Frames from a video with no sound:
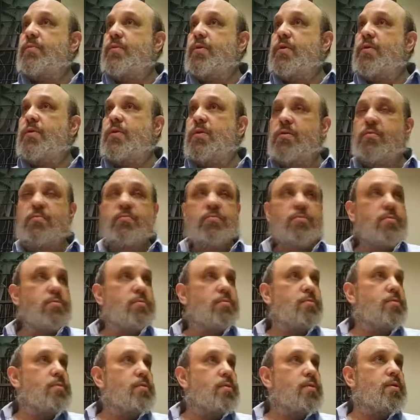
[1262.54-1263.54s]
the, the,
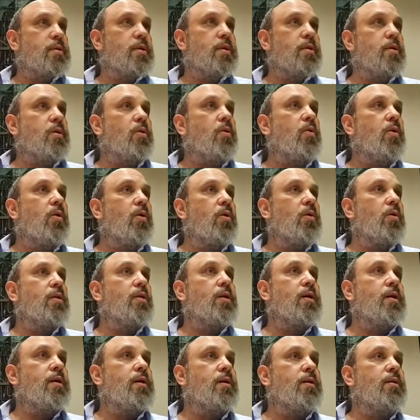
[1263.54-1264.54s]
the, the,
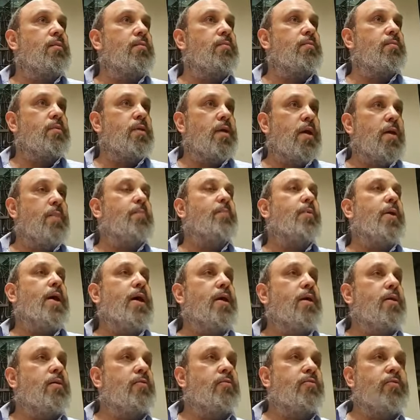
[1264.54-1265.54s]
whole um,
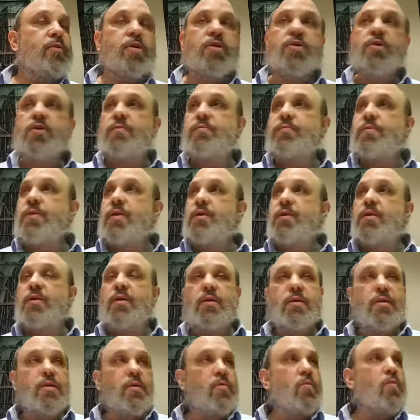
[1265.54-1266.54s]
empire of Egypt and,
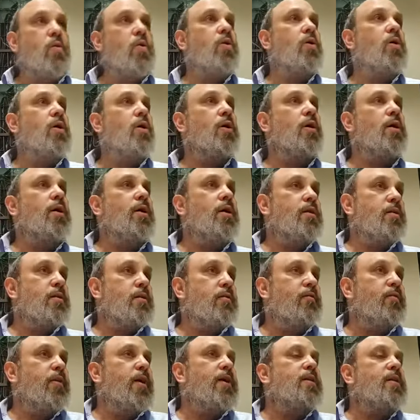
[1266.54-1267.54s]
and the war,
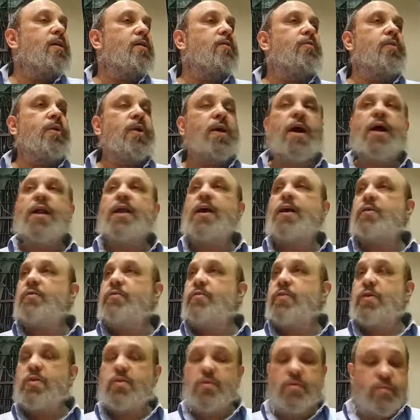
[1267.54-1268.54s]
the fact that we got out
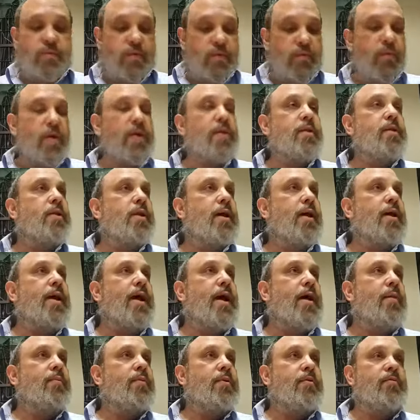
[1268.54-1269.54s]
of Egypt, when did that
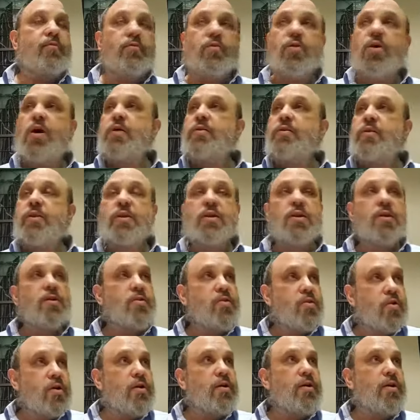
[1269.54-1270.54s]
happen? 400
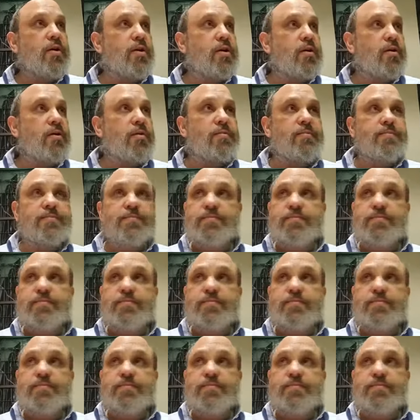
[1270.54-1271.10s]
years earlier.